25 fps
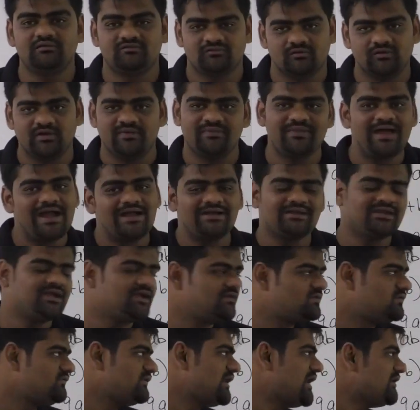So in that
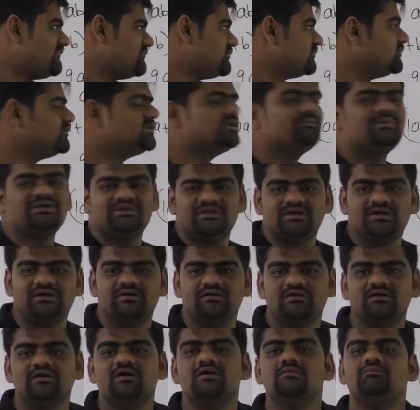case, you will have to know the method.
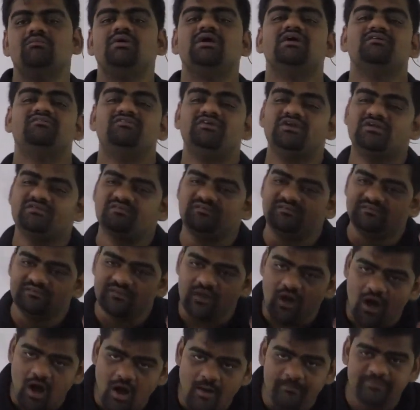But if it is
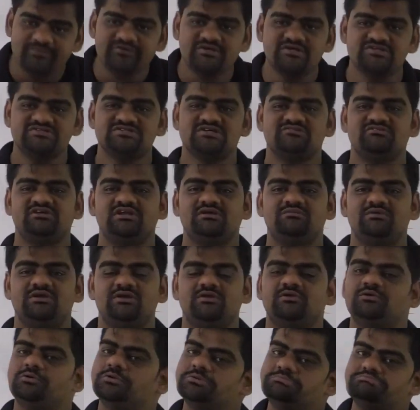options available to
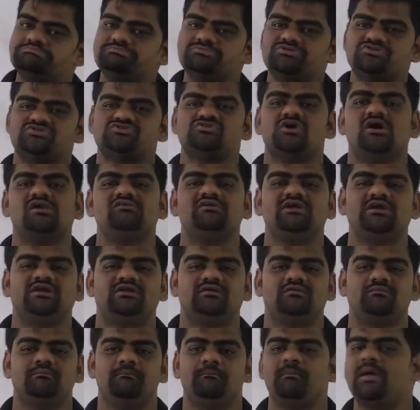you, solve it,
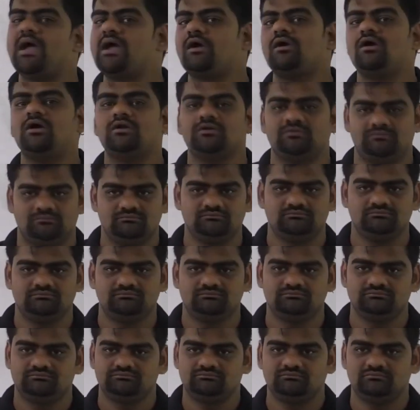bang on,
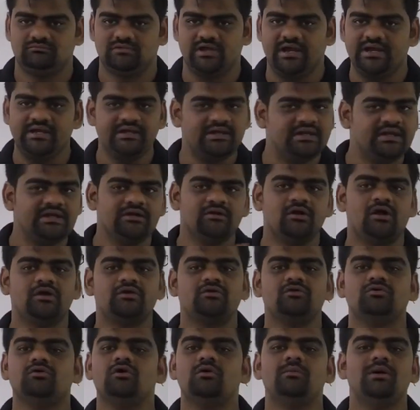right? Need not
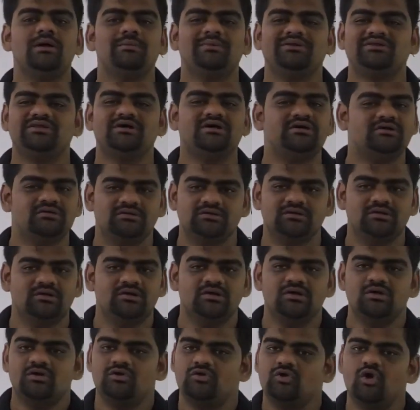to go by method.
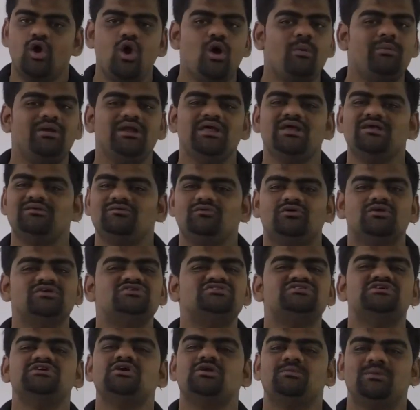Nobody is going to
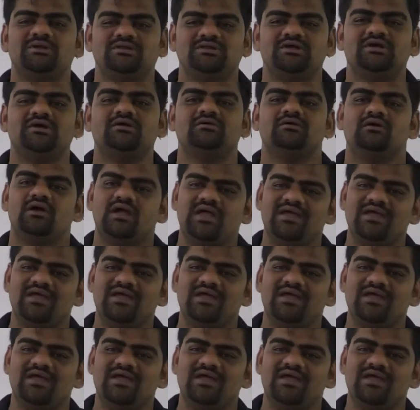see your method.